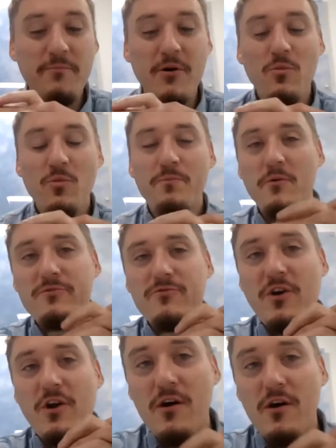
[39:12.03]
But with
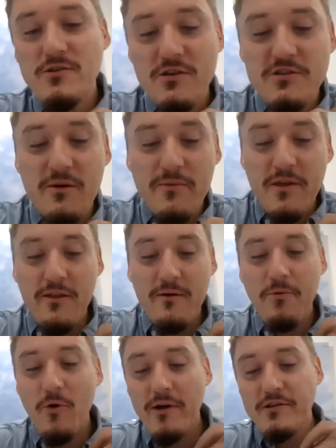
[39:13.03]
regards to some of the other
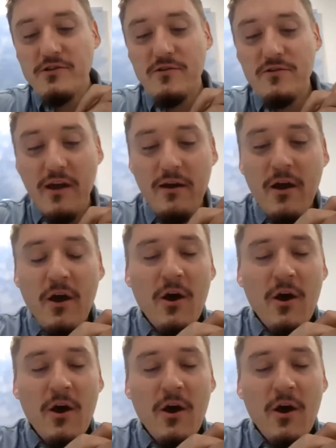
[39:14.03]
points, I think